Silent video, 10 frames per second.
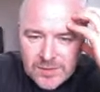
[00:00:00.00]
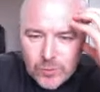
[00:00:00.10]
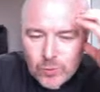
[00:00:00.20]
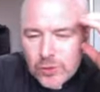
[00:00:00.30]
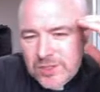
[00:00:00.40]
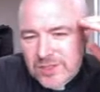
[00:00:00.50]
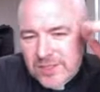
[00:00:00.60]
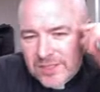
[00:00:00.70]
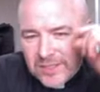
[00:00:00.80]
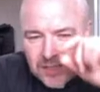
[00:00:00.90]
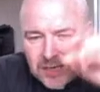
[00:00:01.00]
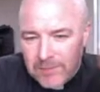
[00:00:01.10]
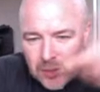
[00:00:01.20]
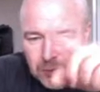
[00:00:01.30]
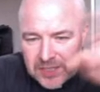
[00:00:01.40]
would seem
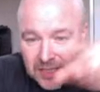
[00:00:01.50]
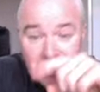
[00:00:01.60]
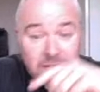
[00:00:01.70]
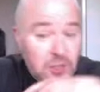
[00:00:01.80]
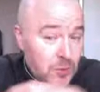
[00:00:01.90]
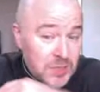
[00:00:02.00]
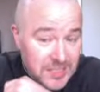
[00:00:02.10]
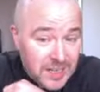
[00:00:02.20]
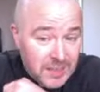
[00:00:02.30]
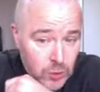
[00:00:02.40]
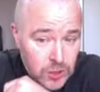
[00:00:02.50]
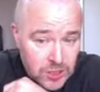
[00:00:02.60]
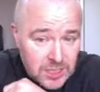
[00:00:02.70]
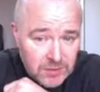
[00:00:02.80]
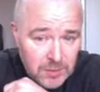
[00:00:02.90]
to indicate that there was a
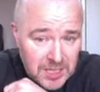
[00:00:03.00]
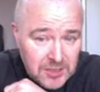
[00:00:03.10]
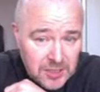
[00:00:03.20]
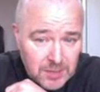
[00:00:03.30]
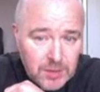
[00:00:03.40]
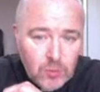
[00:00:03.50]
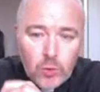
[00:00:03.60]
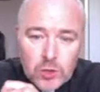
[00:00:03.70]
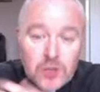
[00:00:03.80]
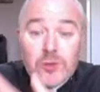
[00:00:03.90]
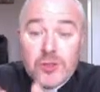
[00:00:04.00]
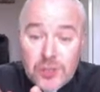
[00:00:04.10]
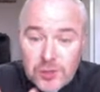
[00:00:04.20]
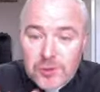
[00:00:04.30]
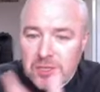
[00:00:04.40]
diversity of opinion about what
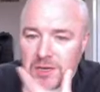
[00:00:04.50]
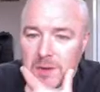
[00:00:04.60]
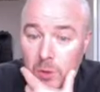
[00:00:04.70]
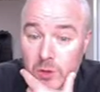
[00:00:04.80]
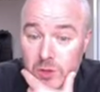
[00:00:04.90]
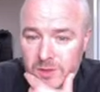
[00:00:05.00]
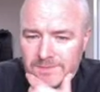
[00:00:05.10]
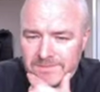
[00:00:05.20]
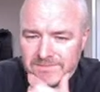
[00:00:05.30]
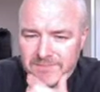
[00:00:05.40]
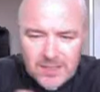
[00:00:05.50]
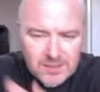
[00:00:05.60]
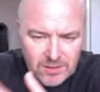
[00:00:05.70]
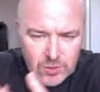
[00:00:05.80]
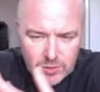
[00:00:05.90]
constituted an apostle,
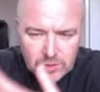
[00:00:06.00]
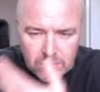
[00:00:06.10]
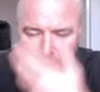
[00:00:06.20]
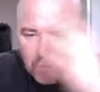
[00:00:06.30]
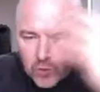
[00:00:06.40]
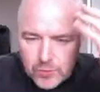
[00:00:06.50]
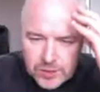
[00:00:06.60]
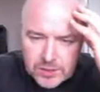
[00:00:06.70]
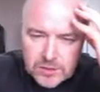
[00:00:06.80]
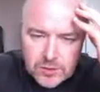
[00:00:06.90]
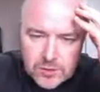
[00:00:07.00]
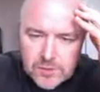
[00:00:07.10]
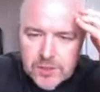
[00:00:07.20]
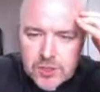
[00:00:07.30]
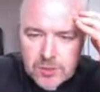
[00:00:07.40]
the appropriate use
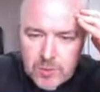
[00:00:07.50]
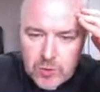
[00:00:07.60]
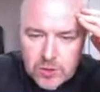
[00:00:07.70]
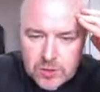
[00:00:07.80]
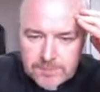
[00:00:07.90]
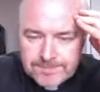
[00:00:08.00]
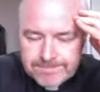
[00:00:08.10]
of the term apostle.